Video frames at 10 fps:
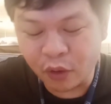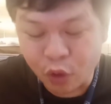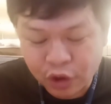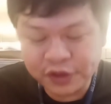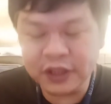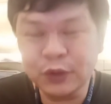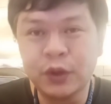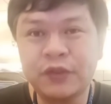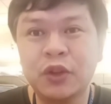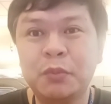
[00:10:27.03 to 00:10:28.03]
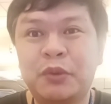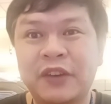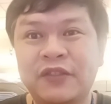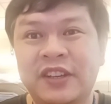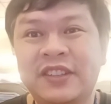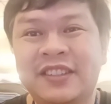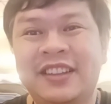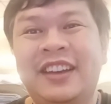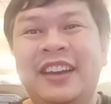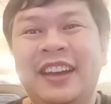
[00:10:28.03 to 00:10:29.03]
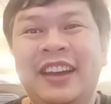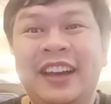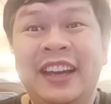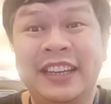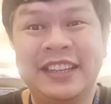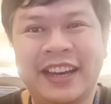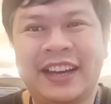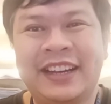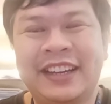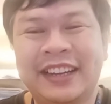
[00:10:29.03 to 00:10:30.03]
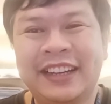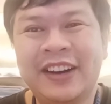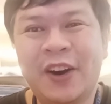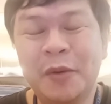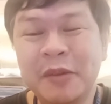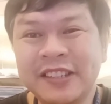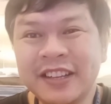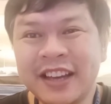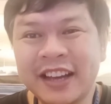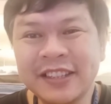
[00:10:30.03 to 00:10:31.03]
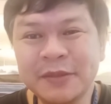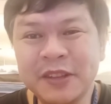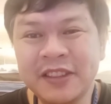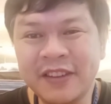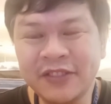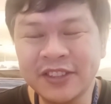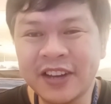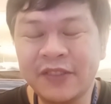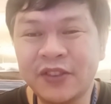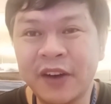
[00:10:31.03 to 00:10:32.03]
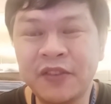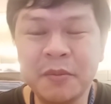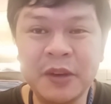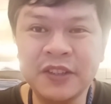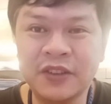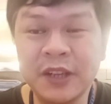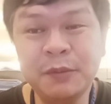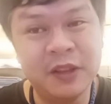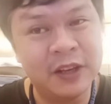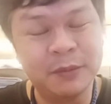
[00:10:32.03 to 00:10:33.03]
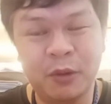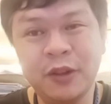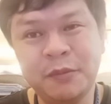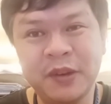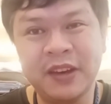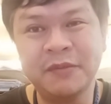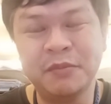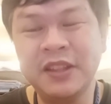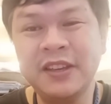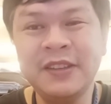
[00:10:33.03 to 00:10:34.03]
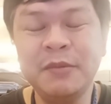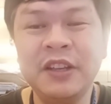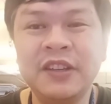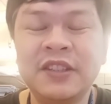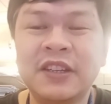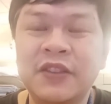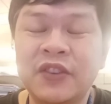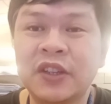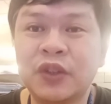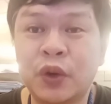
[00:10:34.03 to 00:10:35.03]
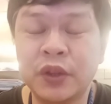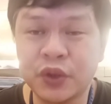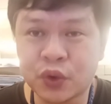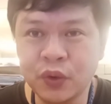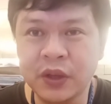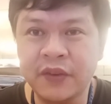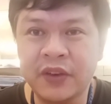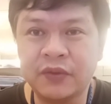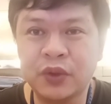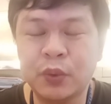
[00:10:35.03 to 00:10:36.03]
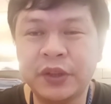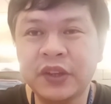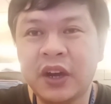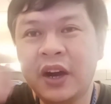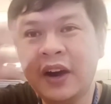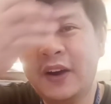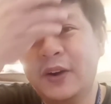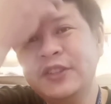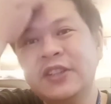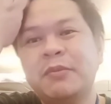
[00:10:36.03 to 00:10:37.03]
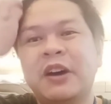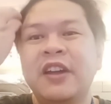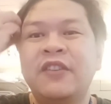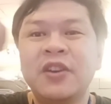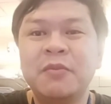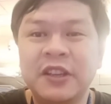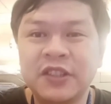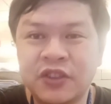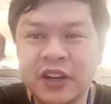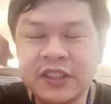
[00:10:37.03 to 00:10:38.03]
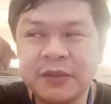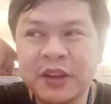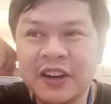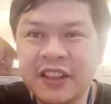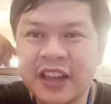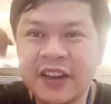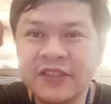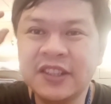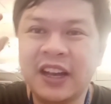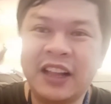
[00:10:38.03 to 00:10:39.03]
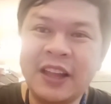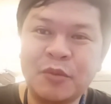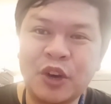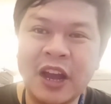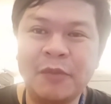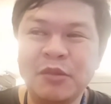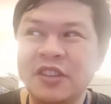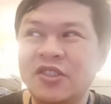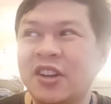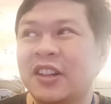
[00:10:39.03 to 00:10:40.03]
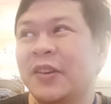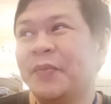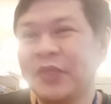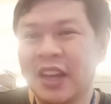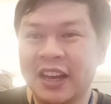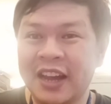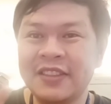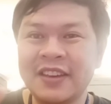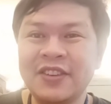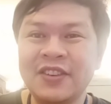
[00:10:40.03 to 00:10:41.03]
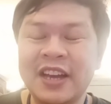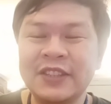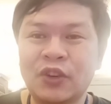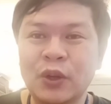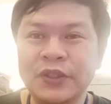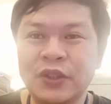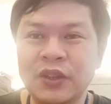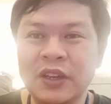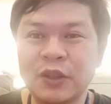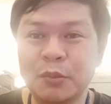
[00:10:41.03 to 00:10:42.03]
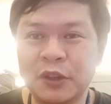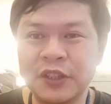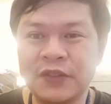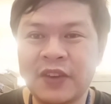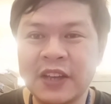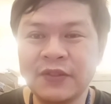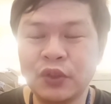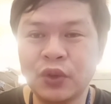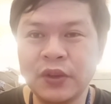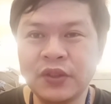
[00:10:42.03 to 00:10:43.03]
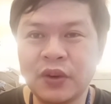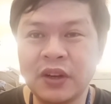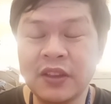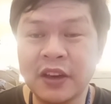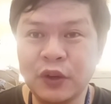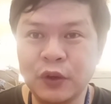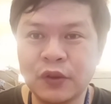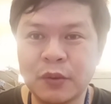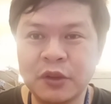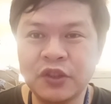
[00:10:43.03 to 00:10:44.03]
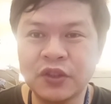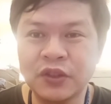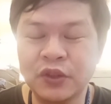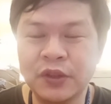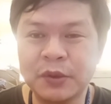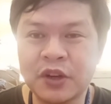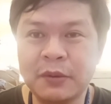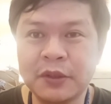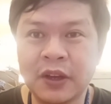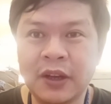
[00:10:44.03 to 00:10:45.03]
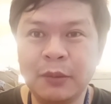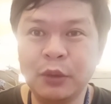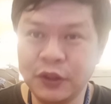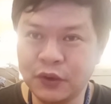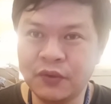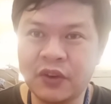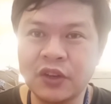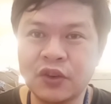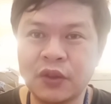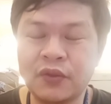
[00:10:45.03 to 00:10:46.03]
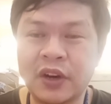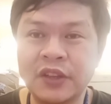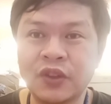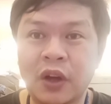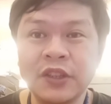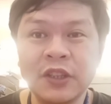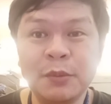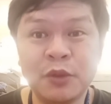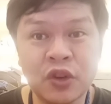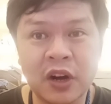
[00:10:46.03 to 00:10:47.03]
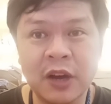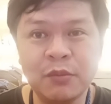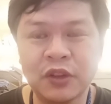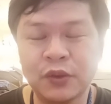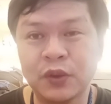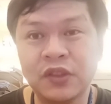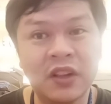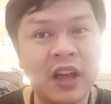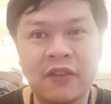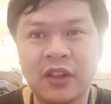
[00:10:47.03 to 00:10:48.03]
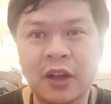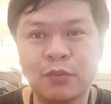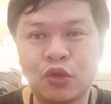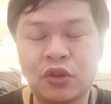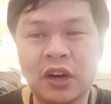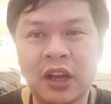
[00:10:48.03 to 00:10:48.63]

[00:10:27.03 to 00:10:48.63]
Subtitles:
or this wonderful breakfast. Yeah. Or basically, guys, let's be thankful to God for every amazing grace, be they small or big, be they seemingly insignificant or the truly eventful ones, or just about every amazing grace that make our lives a lot more happy and jolly. And I thank you guys for always tuning in to Percy's Fast Food Toy Story. Thank you so much to new subscribers. Please do invite your other friends to also subscribe, because we still have a lot more.